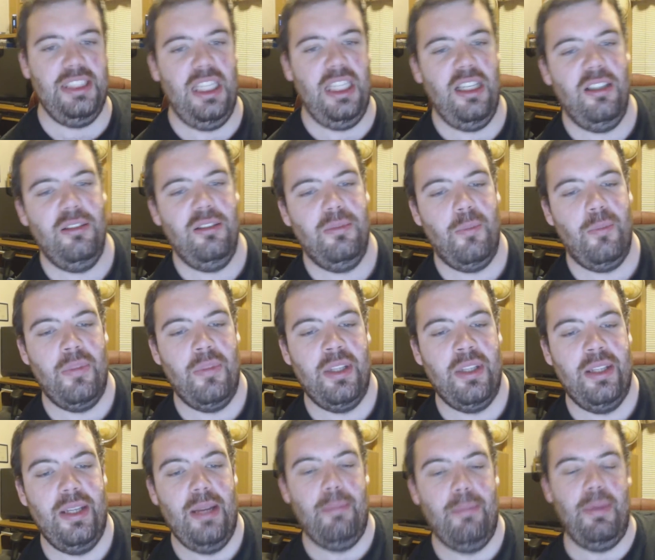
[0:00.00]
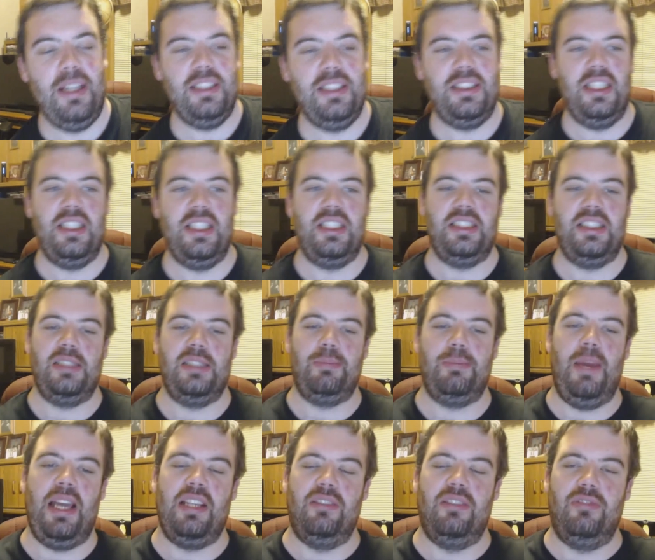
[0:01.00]
So basically, this is
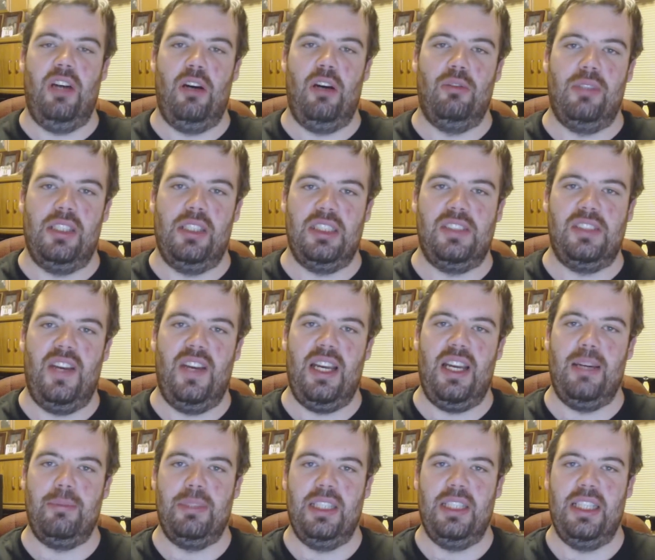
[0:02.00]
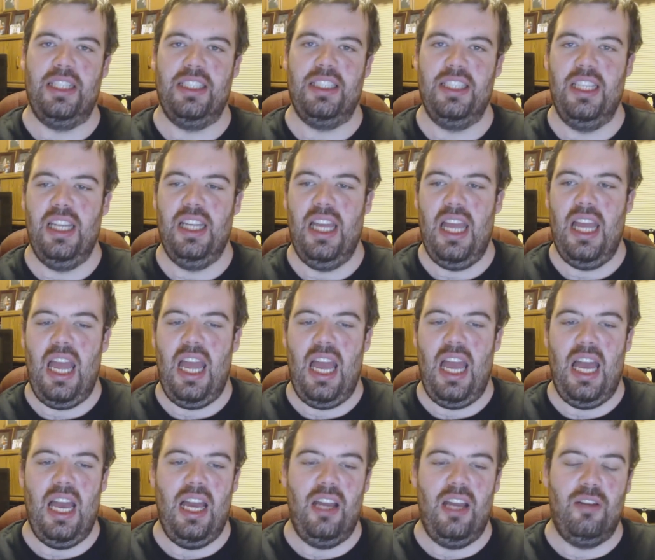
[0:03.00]
about the Rollins family.
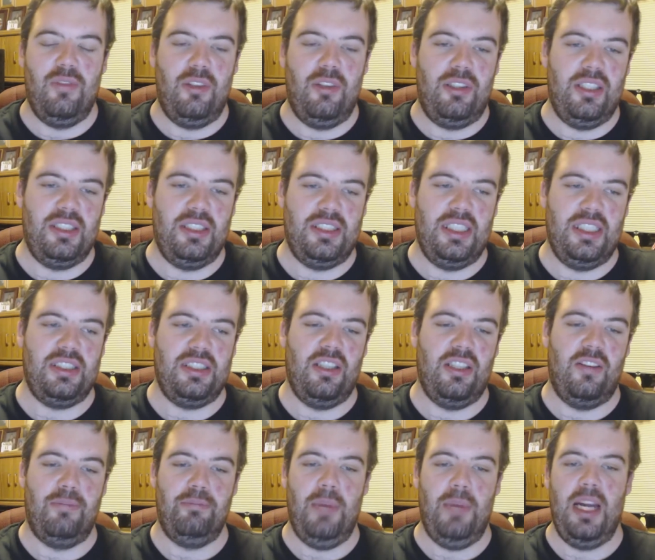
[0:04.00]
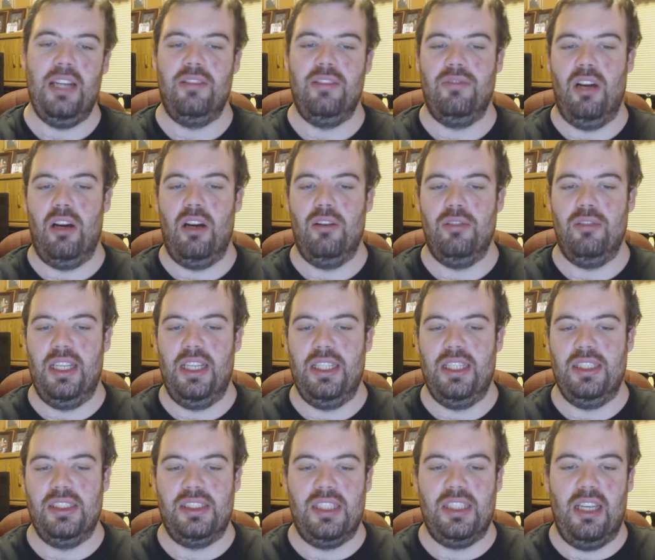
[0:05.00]
It would consist of May
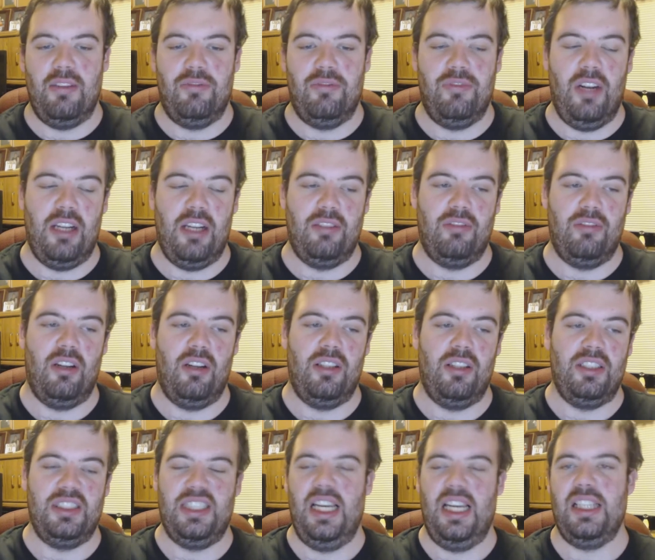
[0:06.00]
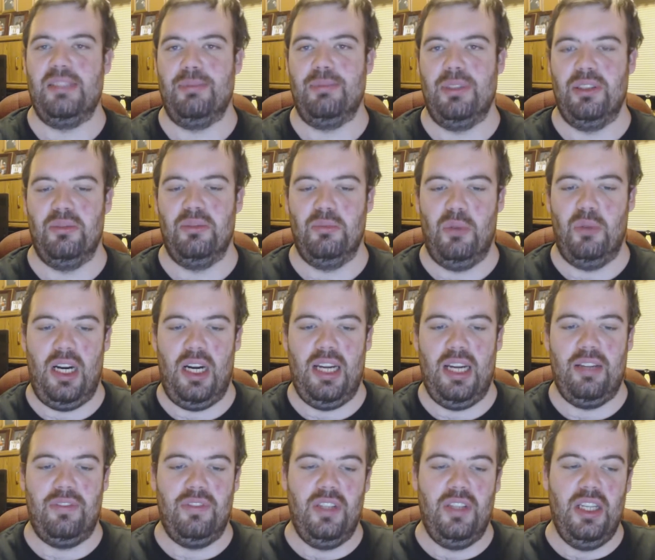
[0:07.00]
Rollins, Frank Rollins, husband and
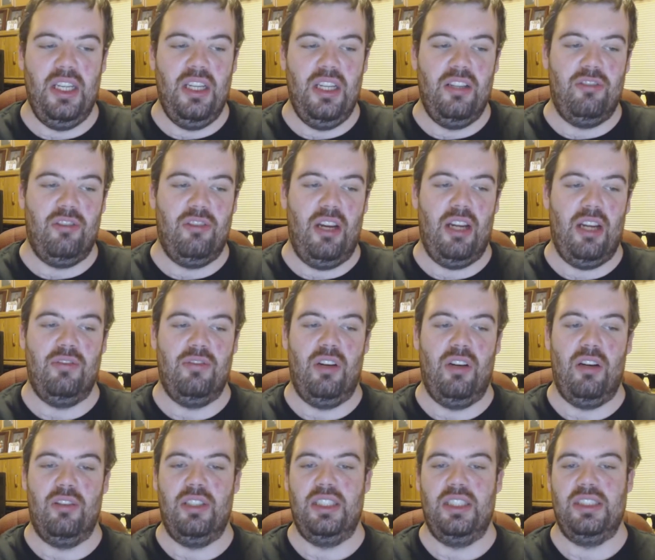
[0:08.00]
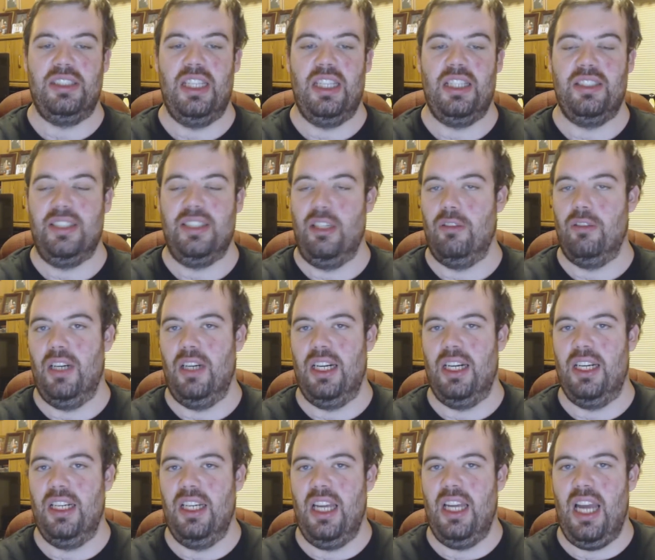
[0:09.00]
wife, Greta Rollins, their
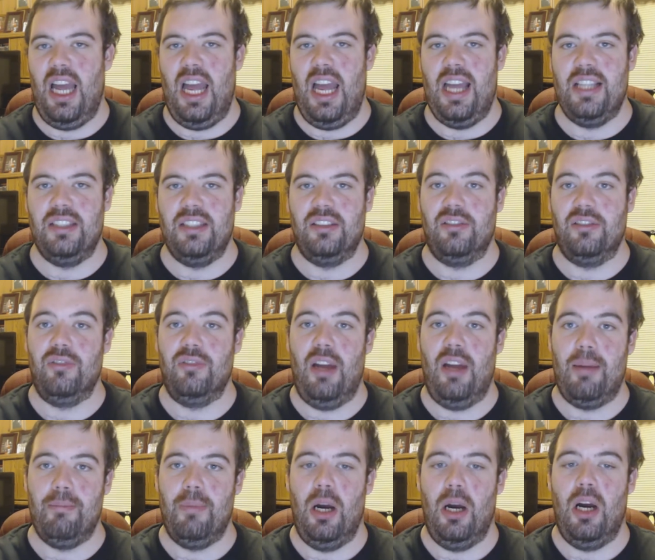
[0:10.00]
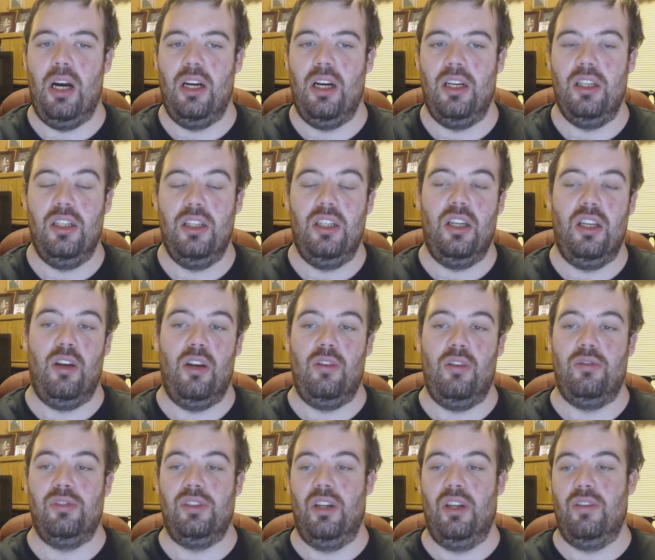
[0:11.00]
daughter, and Grandma,
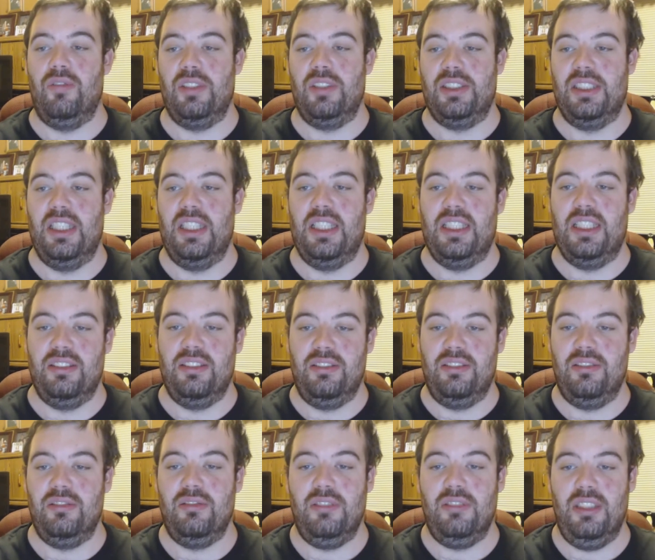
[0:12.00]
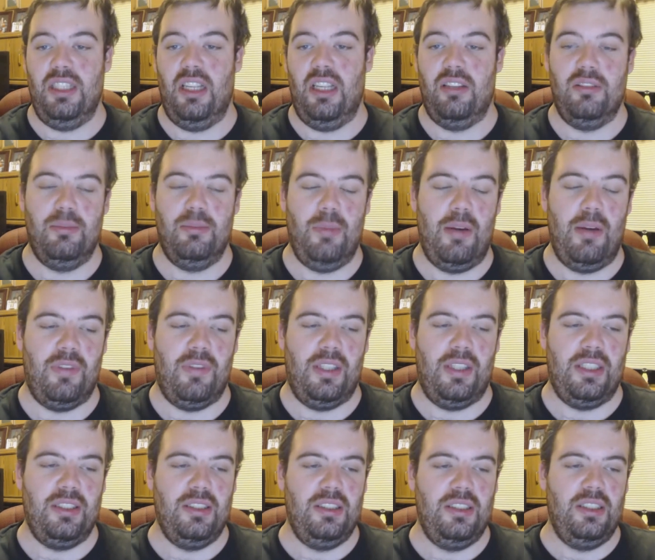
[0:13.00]
who's obviously, the mother
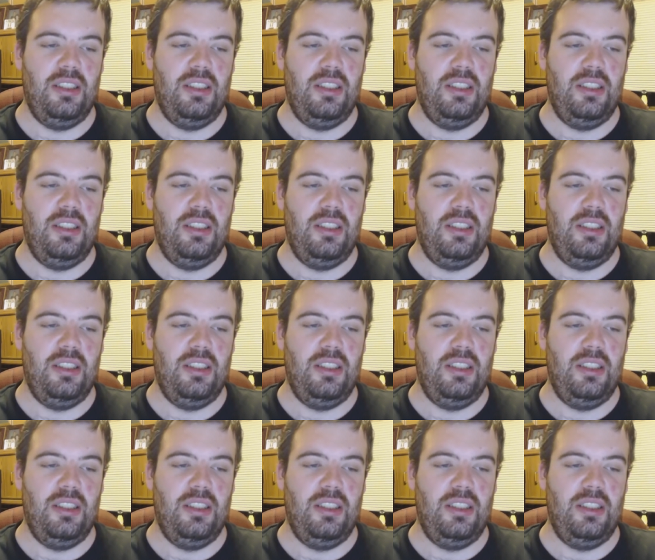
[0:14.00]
